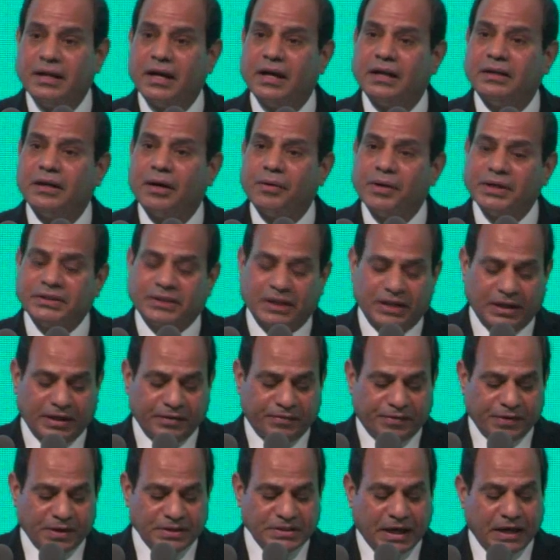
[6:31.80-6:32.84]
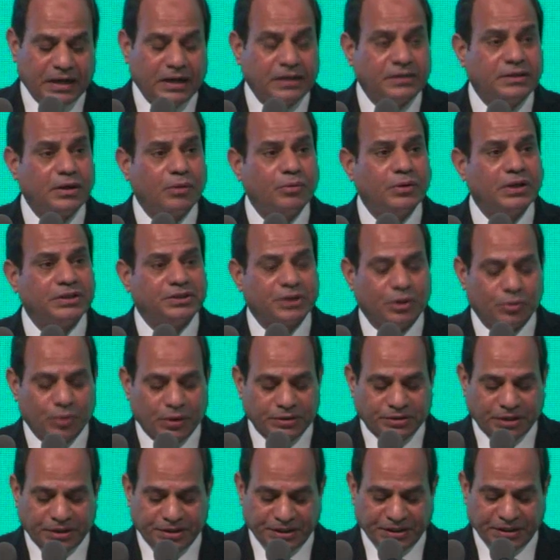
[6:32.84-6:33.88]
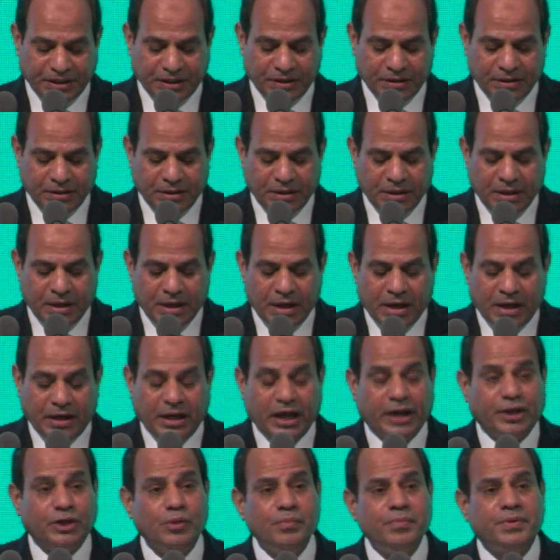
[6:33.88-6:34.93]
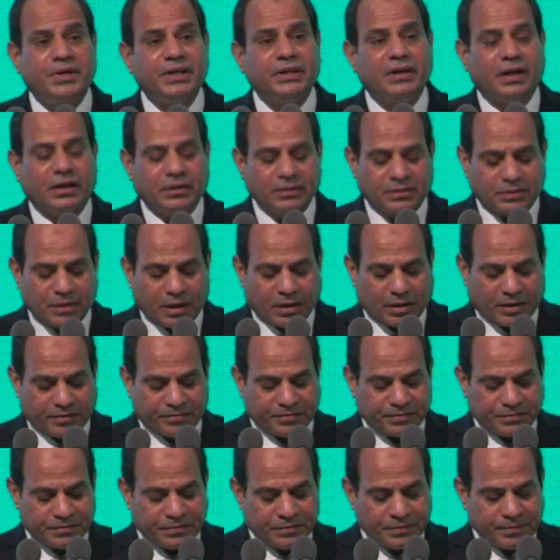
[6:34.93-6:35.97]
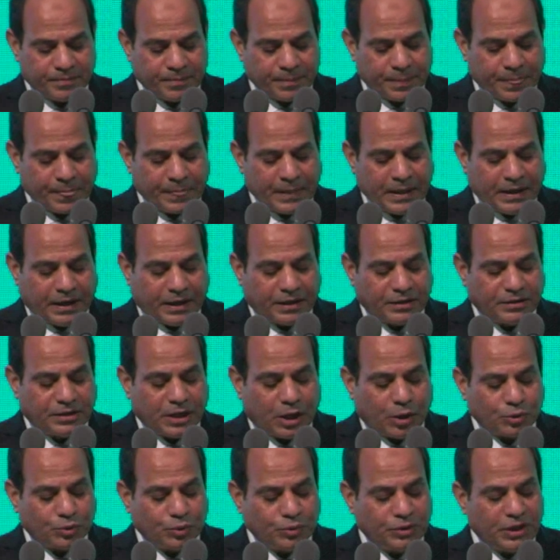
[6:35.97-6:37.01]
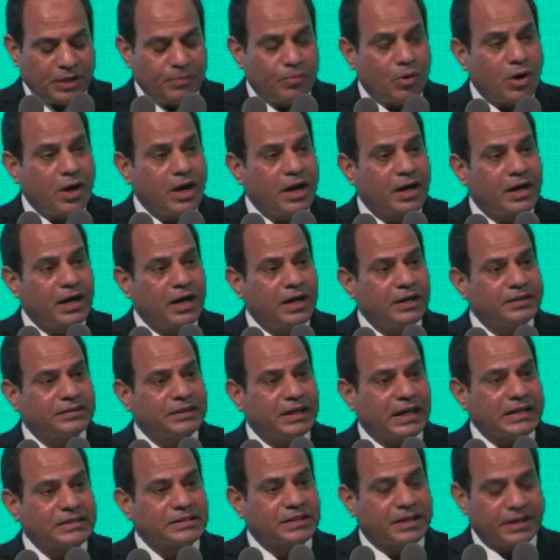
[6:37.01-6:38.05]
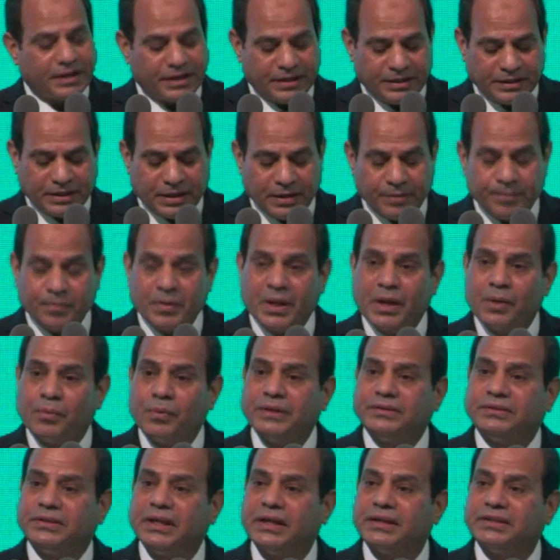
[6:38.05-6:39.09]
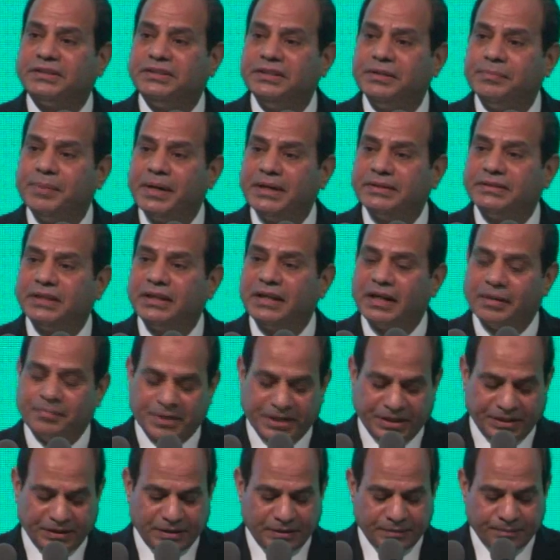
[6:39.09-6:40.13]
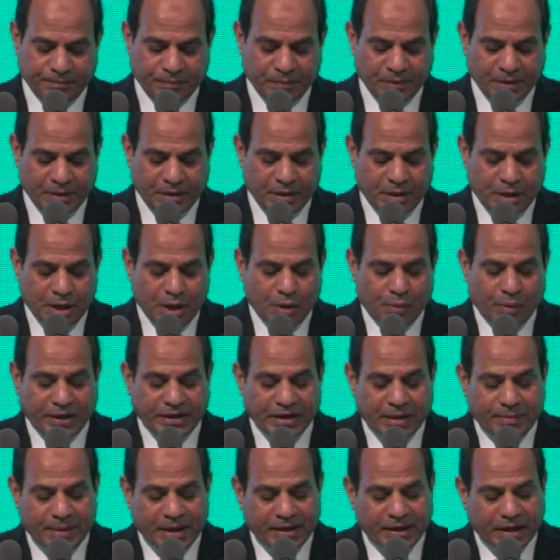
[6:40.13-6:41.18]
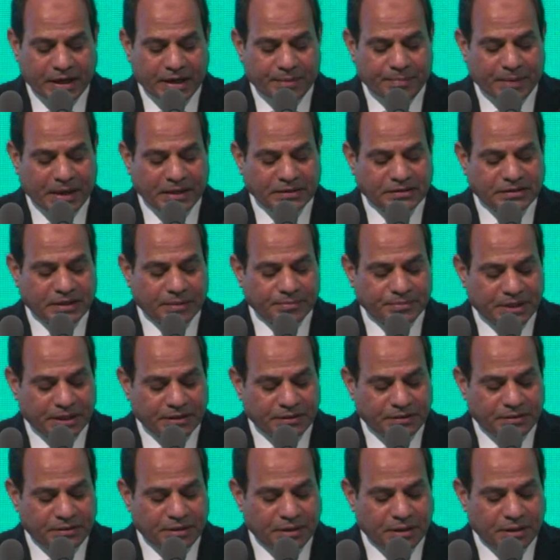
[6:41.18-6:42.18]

Ladies and gentlemen, the tools and instruments for us to preserve our national unity are not confined to military confrontations and security